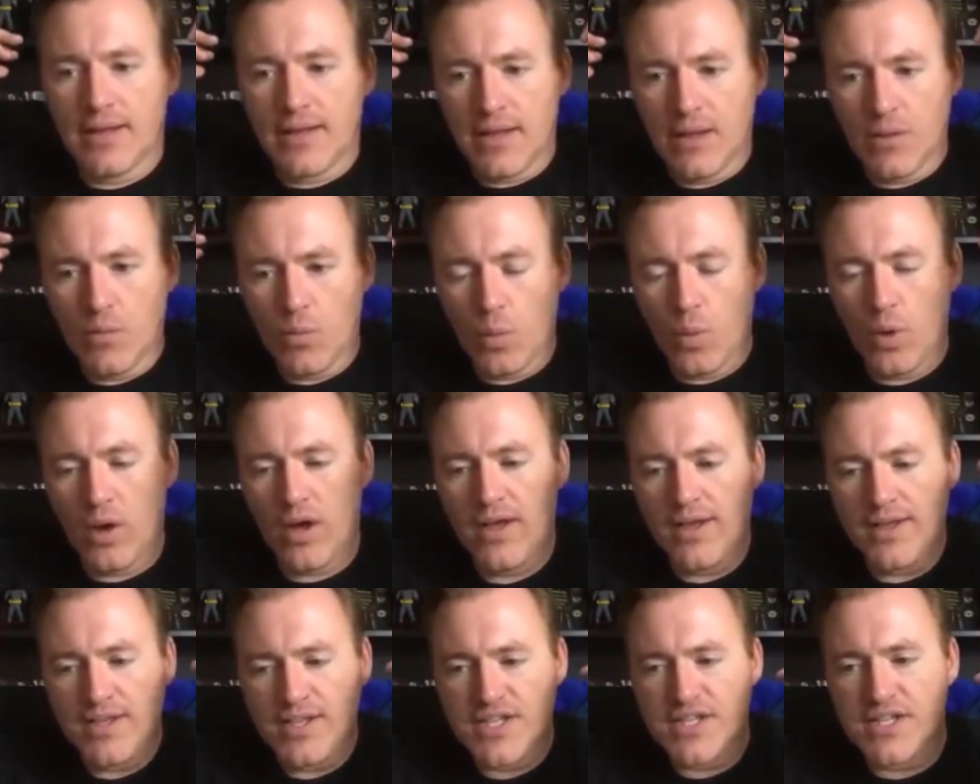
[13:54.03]
it
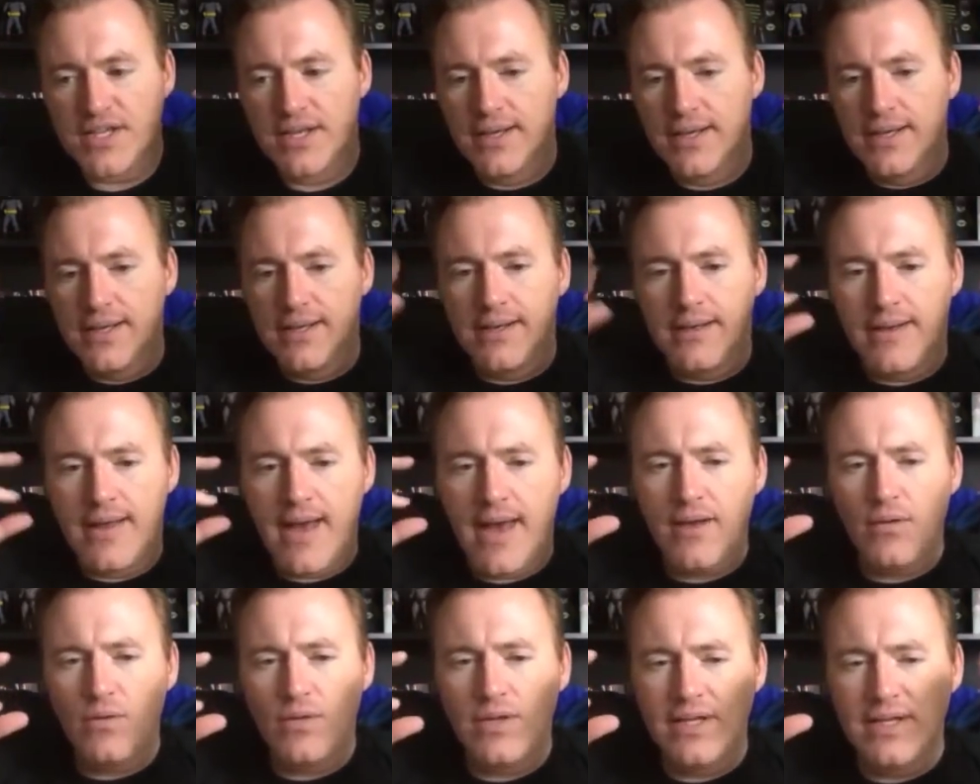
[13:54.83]
was
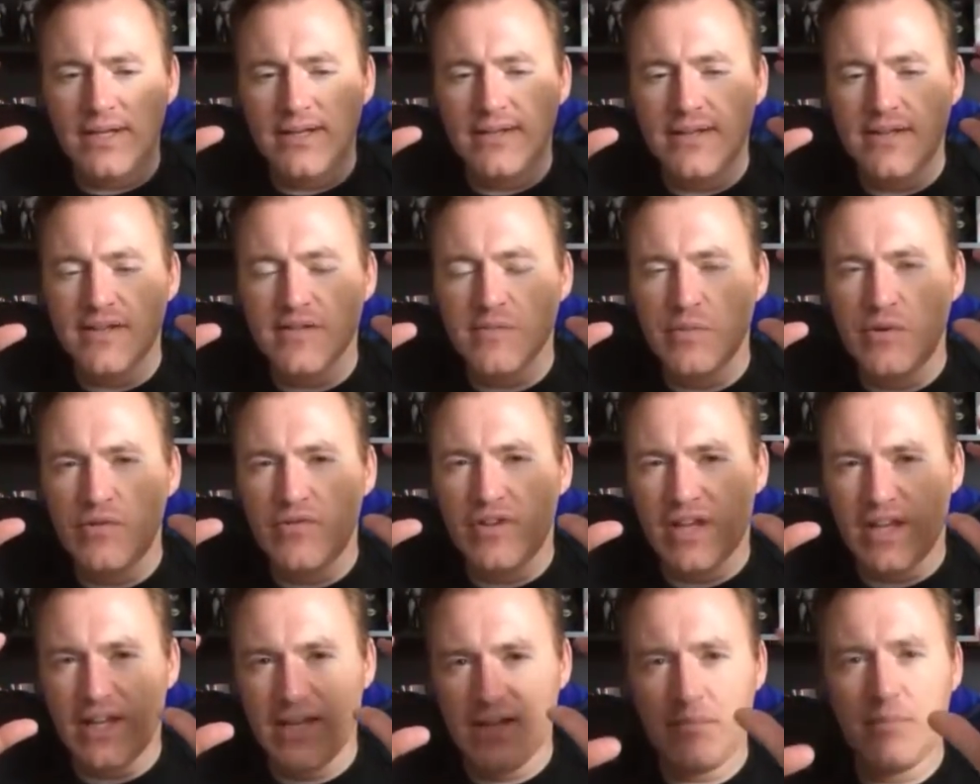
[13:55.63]
not only did this
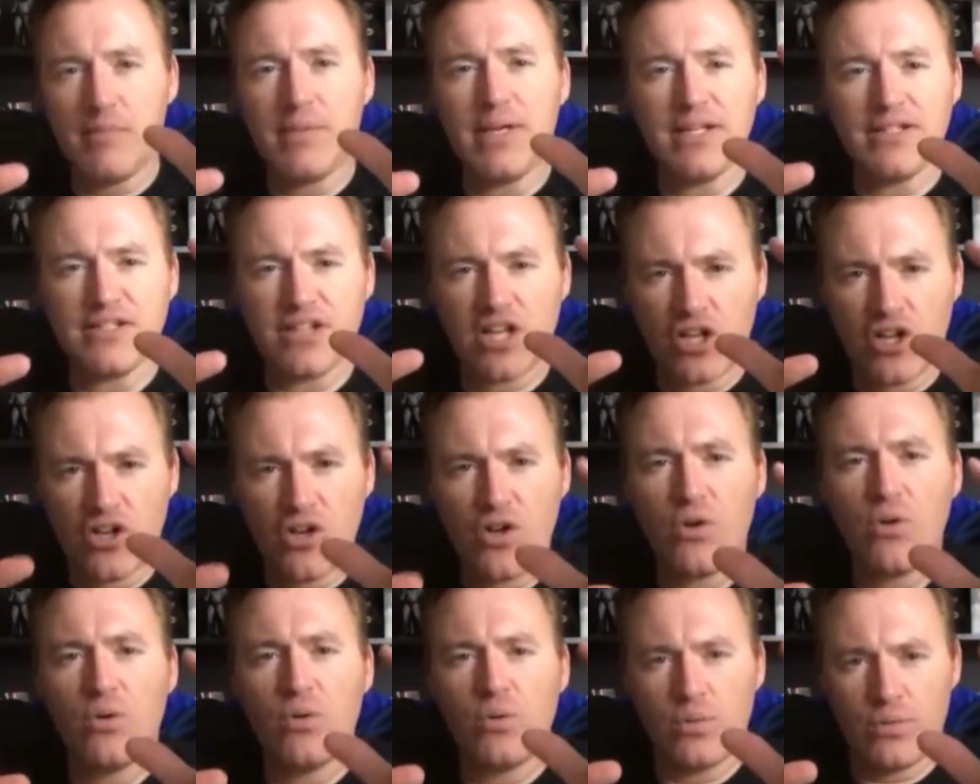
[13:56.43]
movie get me to
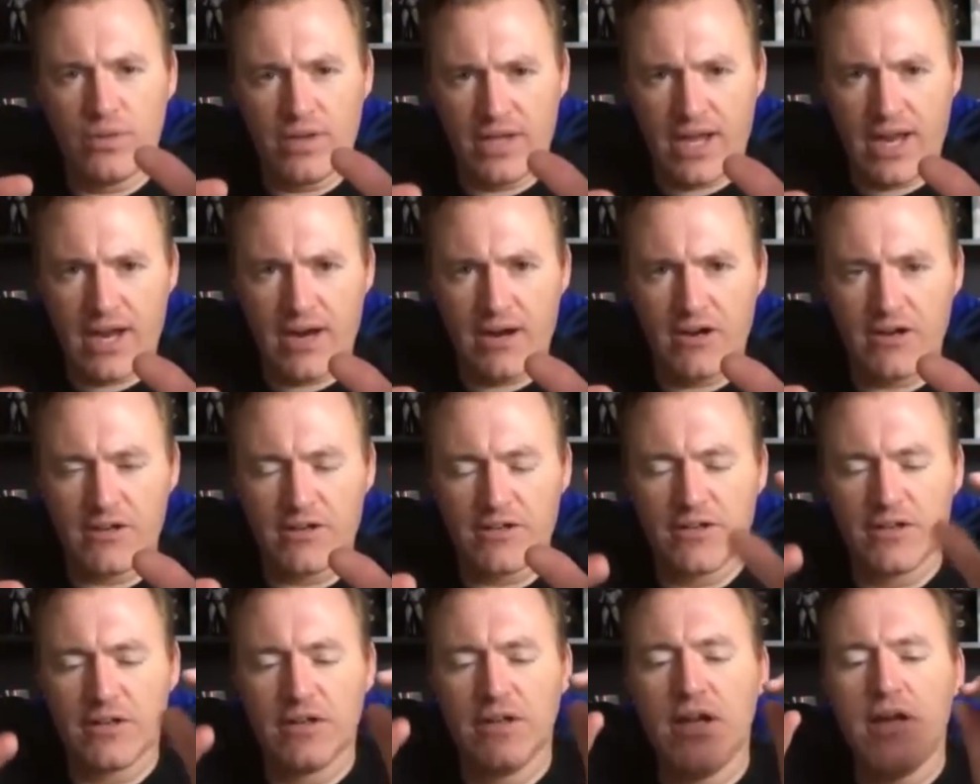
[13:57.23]
know the
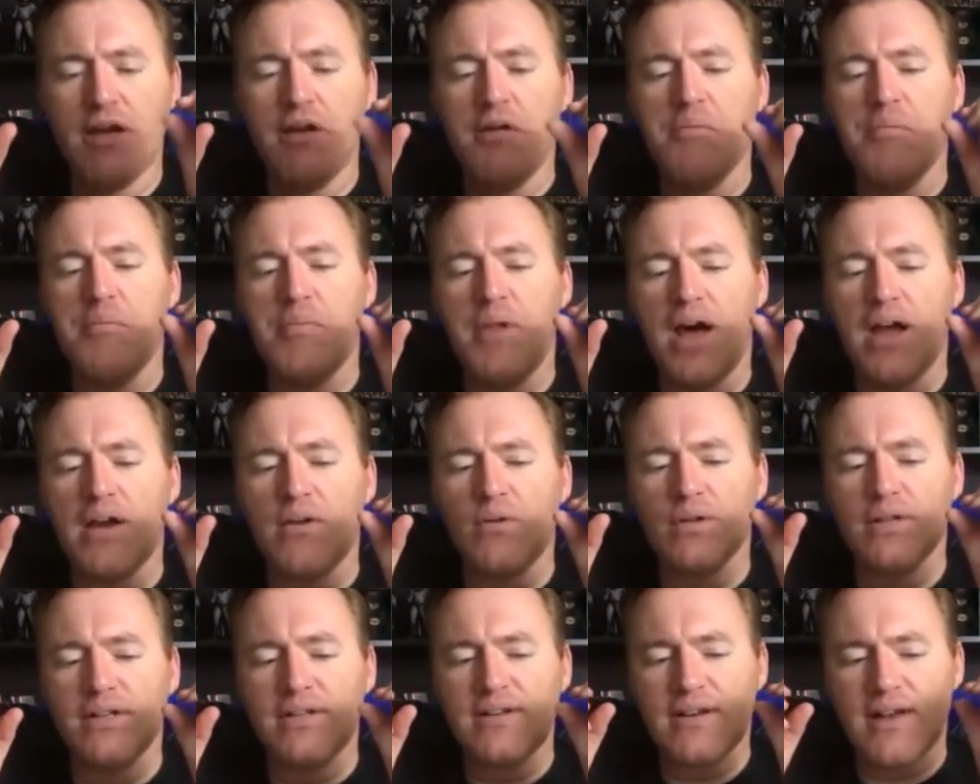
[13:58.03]
character, not
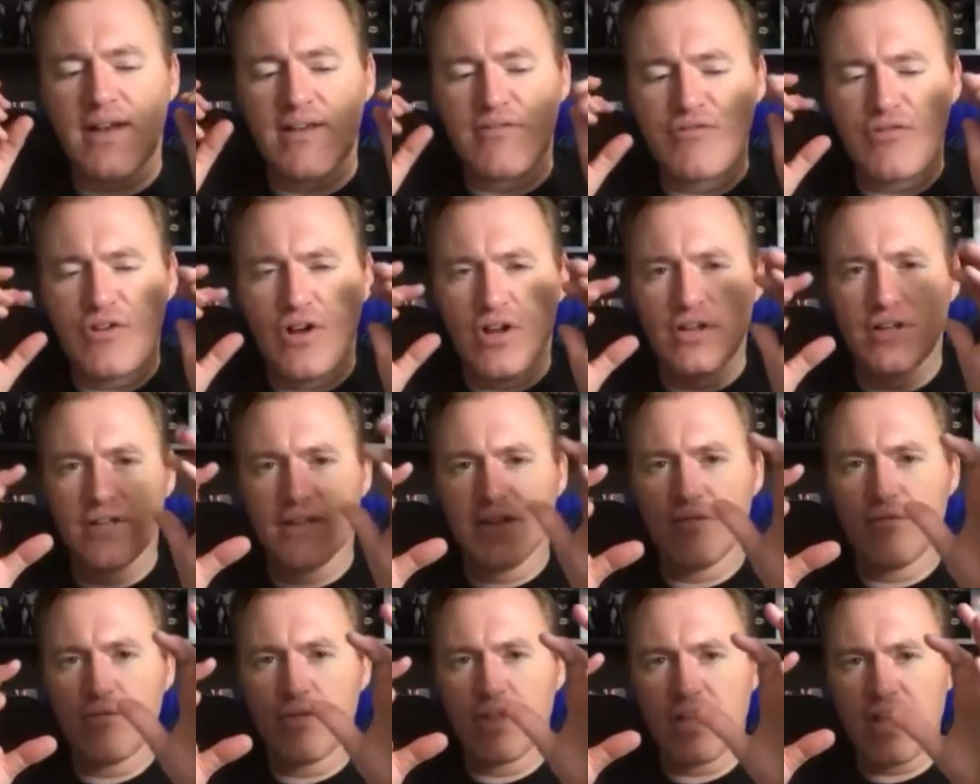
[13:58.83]
only did I fall in
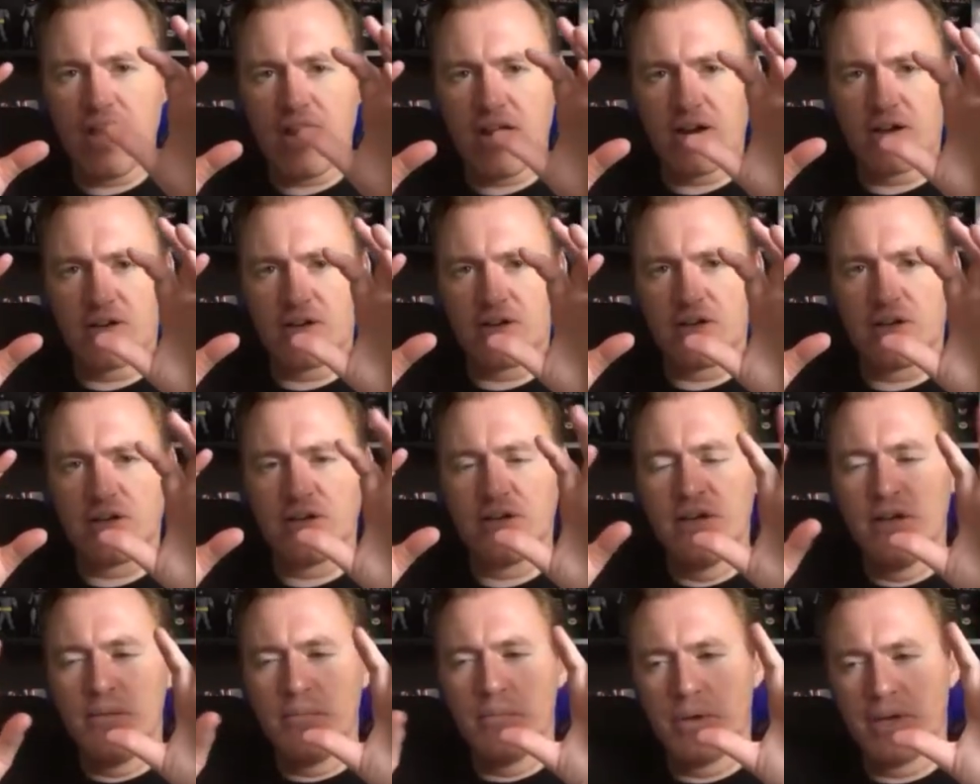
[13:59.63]
love with the
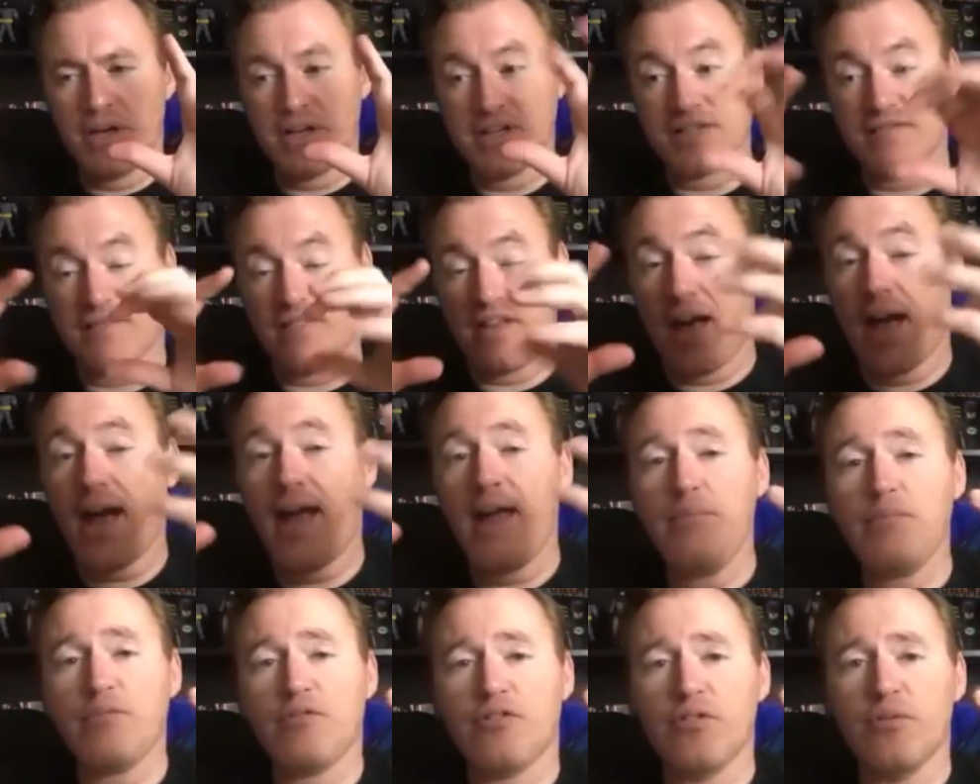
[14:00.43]
character because of the
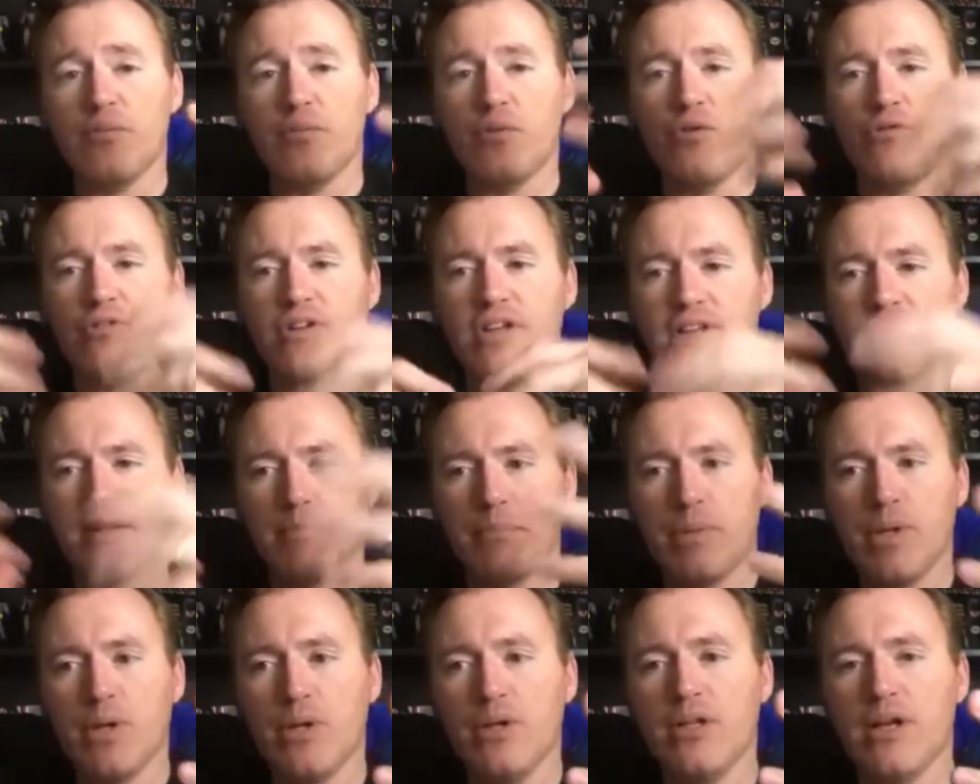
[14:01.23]
hype for the movie and
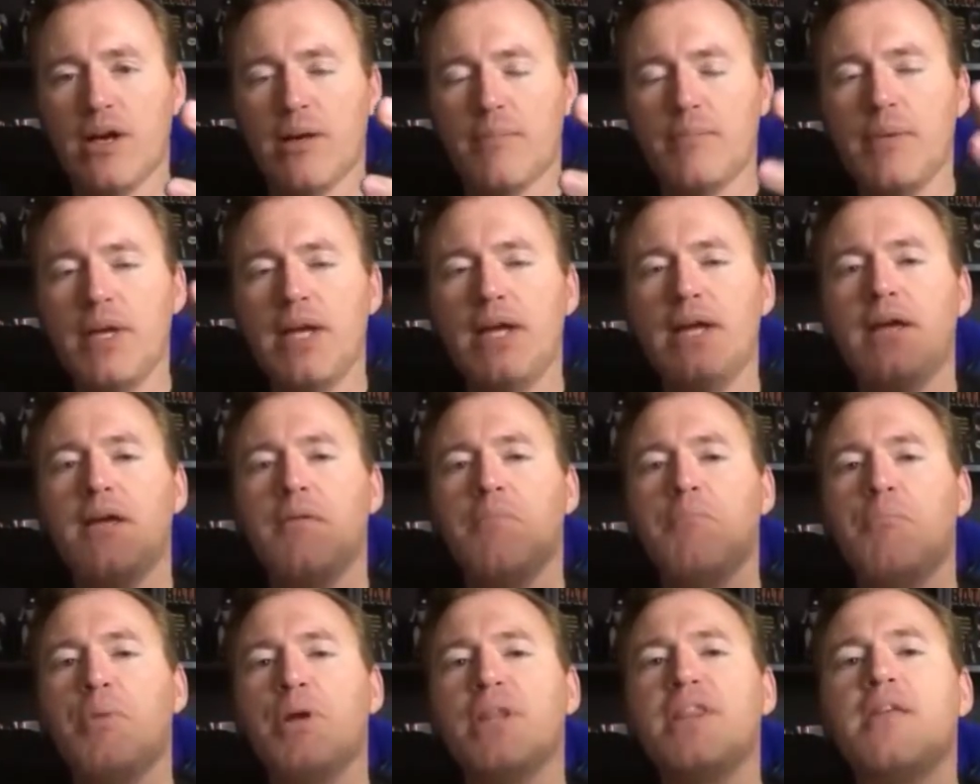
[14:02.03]
the build-up,
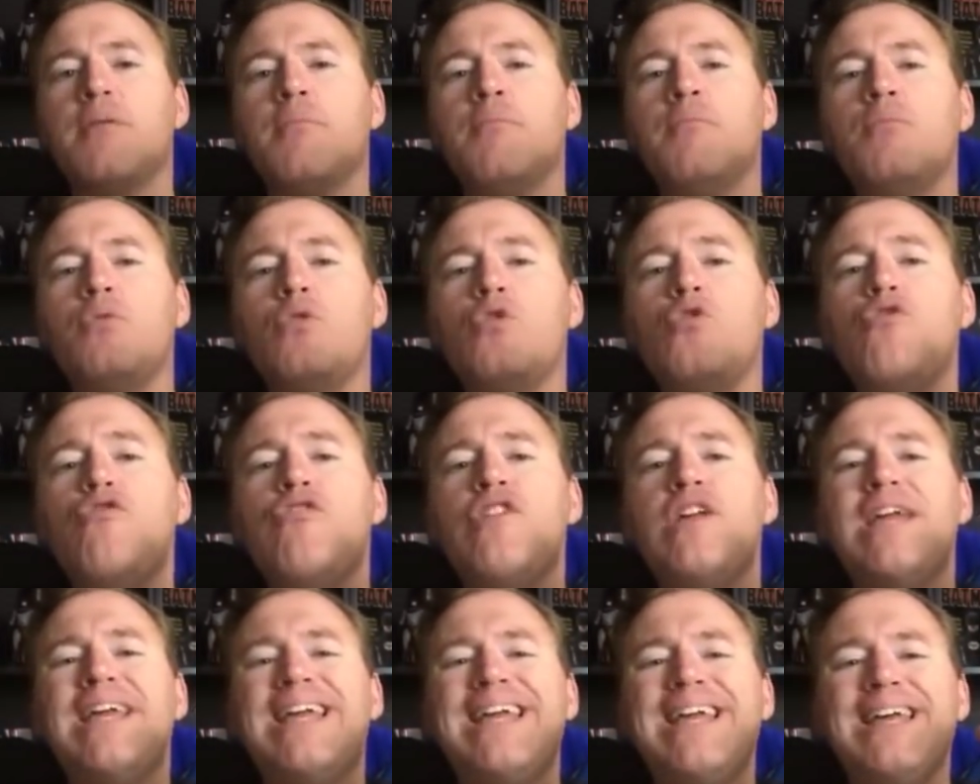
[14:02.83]
but the
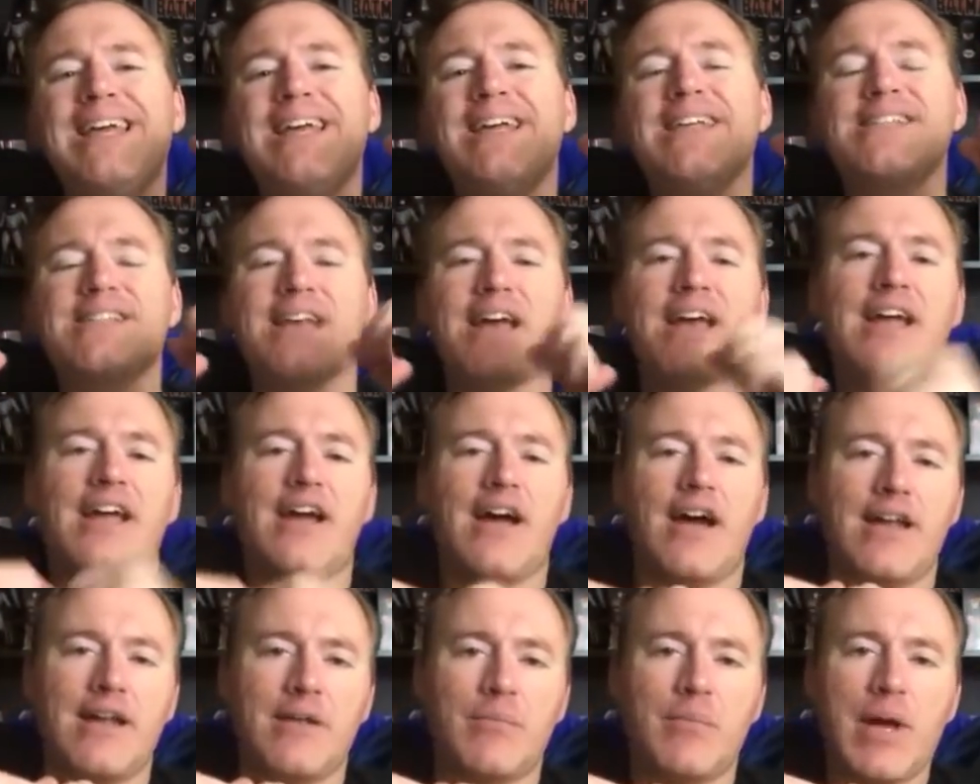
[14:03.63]
movie is
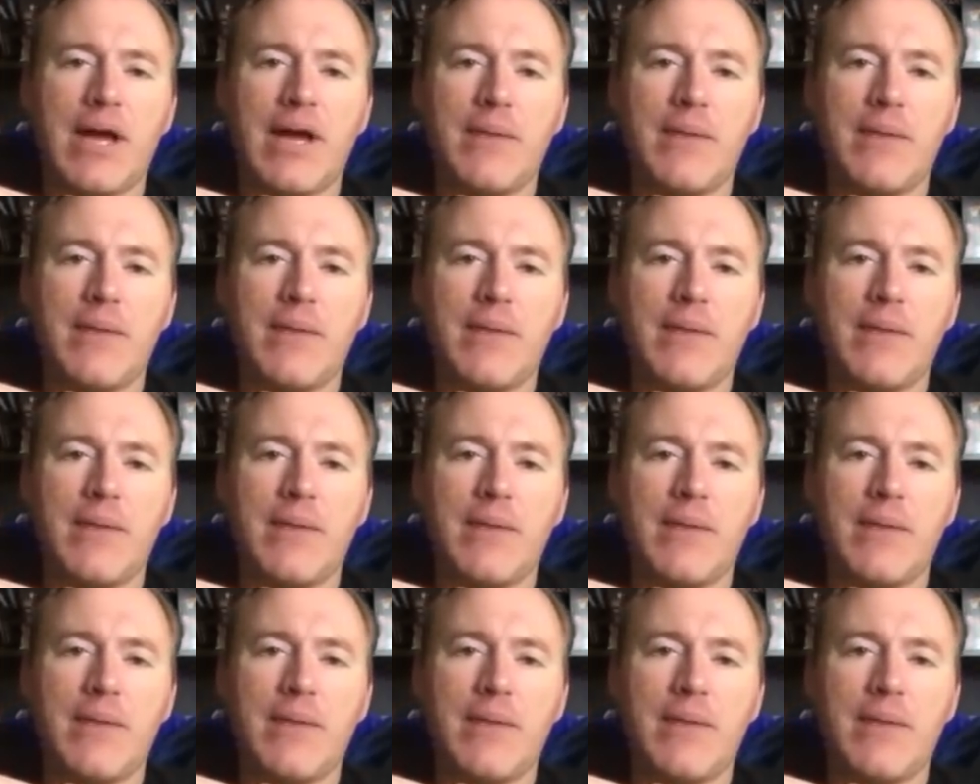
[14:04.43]
iconic